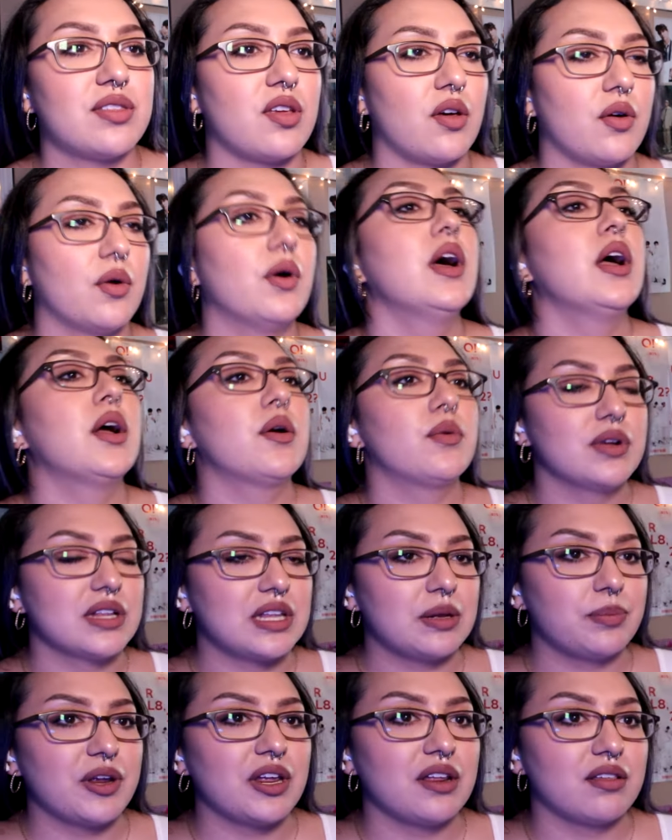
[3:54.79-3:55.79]
So
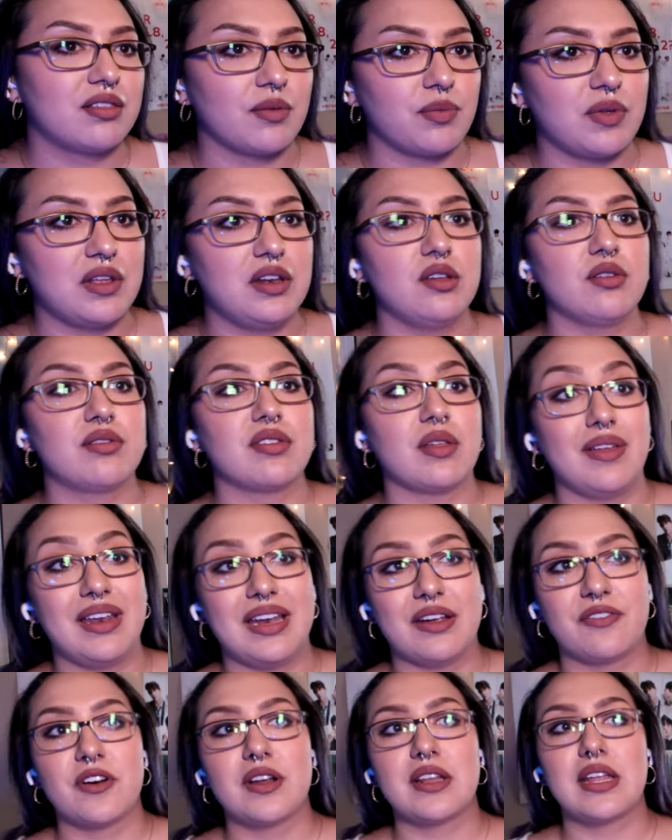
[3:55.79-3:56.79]
really bringing something new,
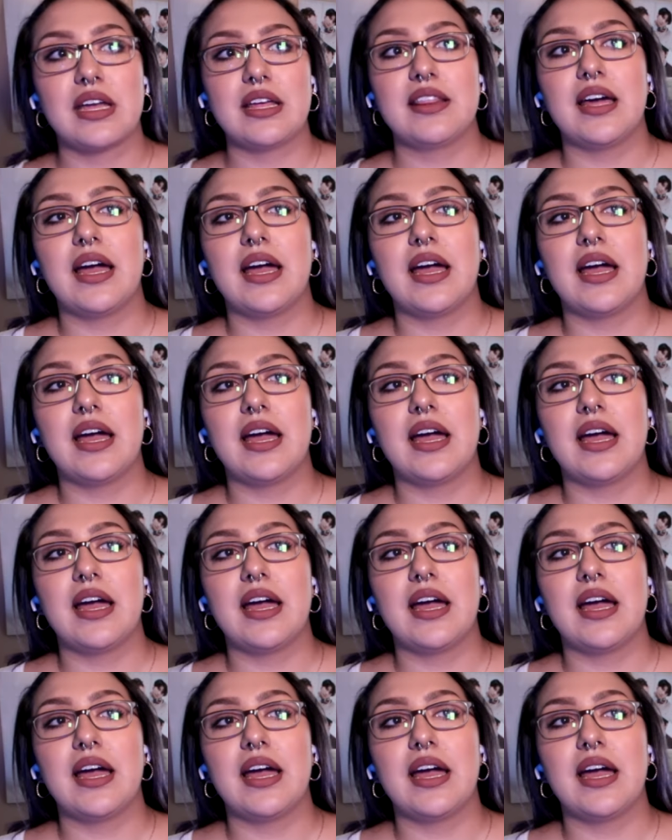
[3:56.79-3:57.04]
something different like